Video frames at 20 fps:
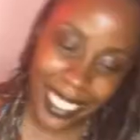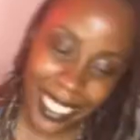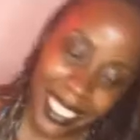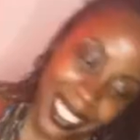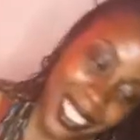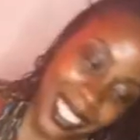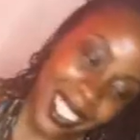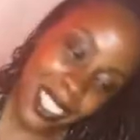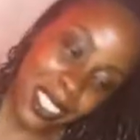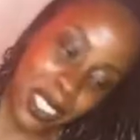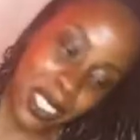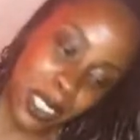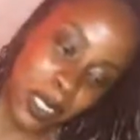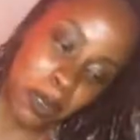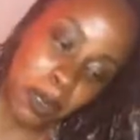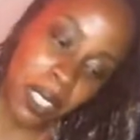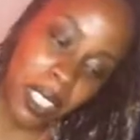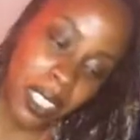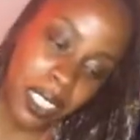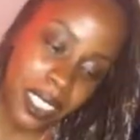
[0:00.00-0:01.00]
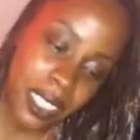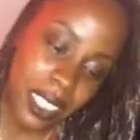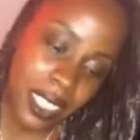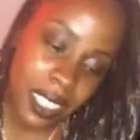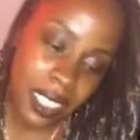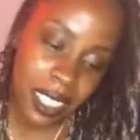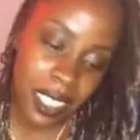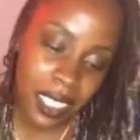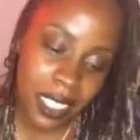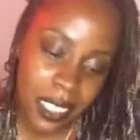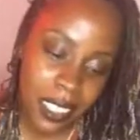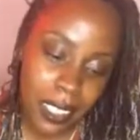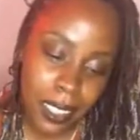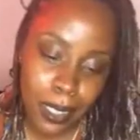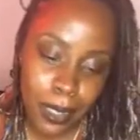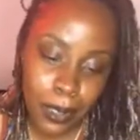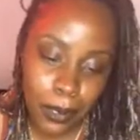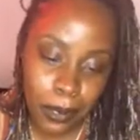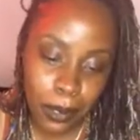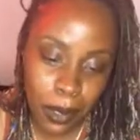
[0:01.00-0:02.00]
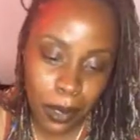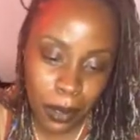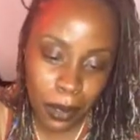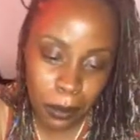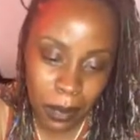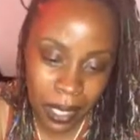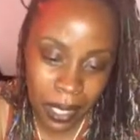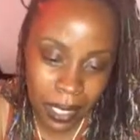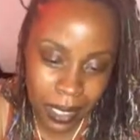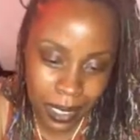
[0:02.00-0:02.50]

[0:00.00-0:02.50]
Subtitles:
I'm just being silly. Welcome in,